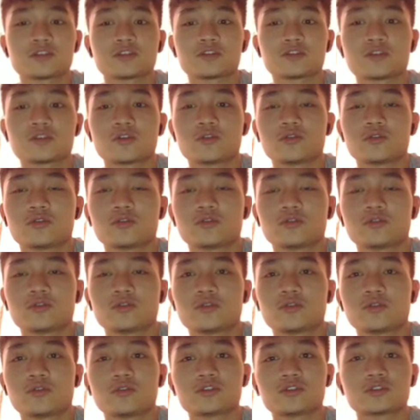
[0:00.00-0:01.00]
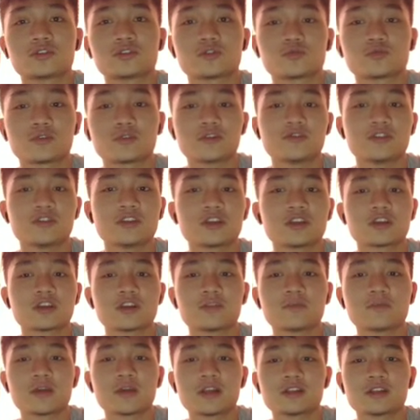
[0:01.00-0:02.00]
So also 12 nautical
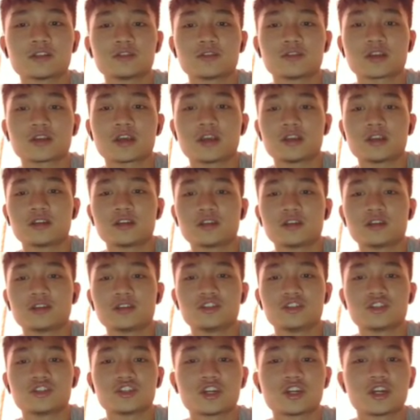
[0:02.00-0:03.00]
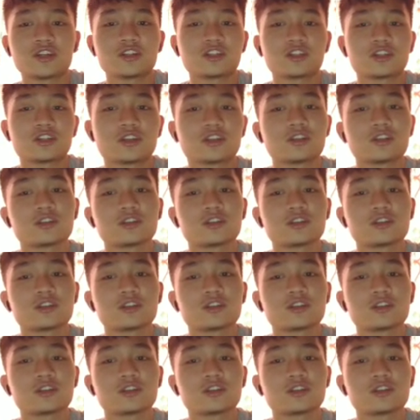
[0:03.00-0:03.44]
miles you can discharge